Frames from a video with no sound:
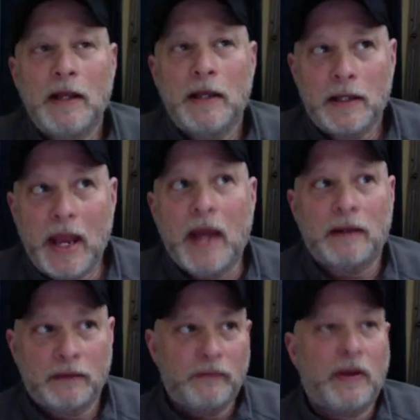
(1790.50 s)
Yeah.
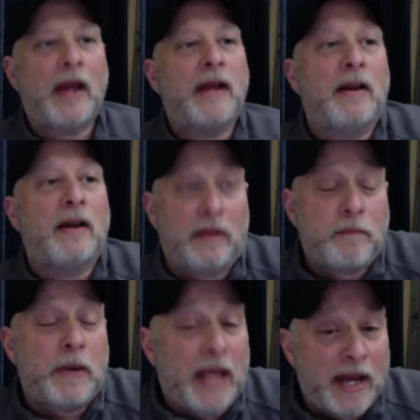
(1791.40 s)

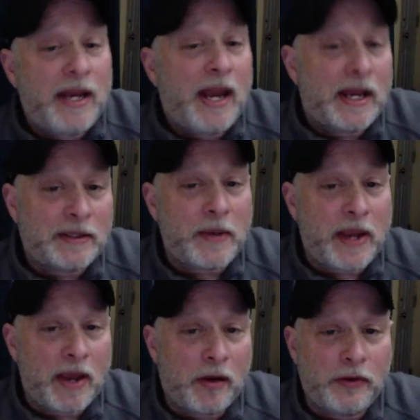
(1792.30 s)
But again, he has to be
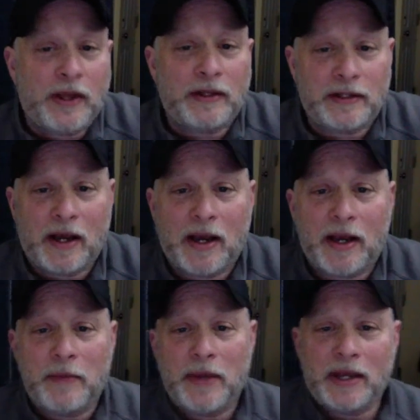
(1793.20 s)
healthy at the
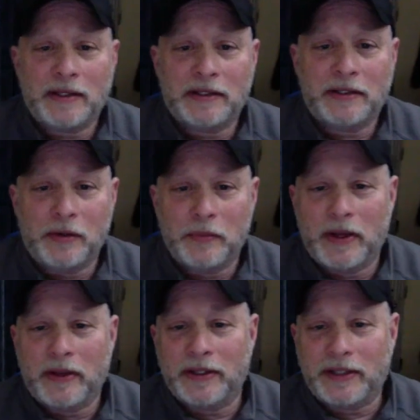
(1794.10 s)
time. He has to still be
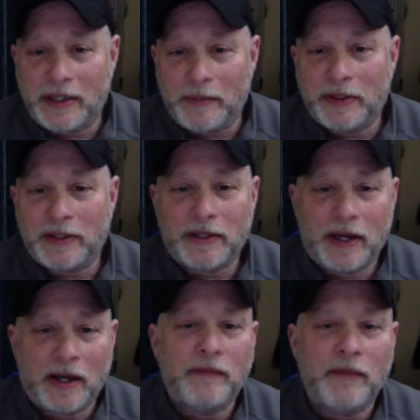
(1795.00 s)
on the team at the time.